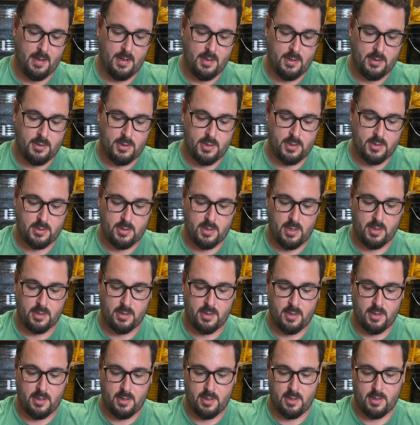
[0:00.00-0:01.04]
Just like
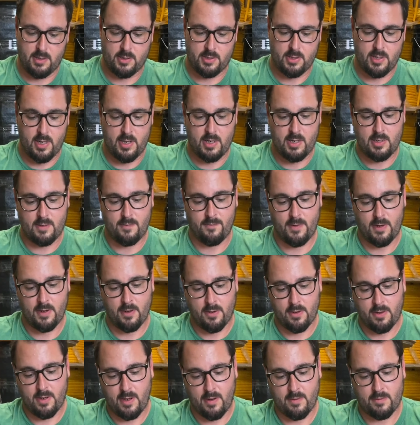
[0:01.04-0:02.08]
Chinese finger
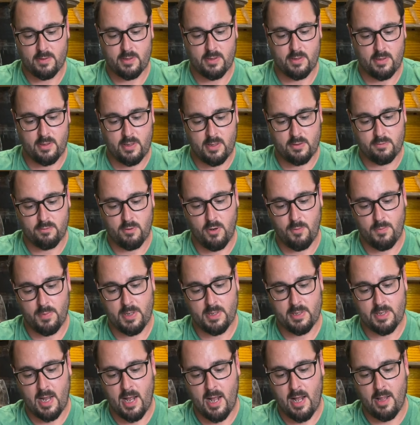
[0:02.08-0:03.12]
cuffs, this rope
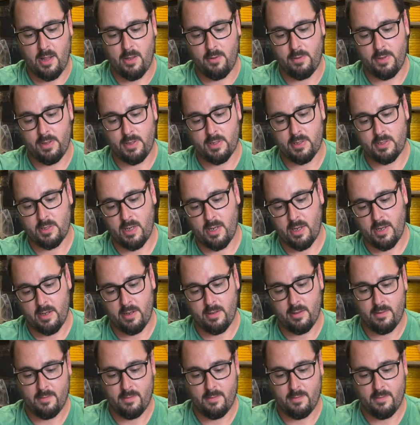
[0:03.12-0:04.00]
is hollow in the side.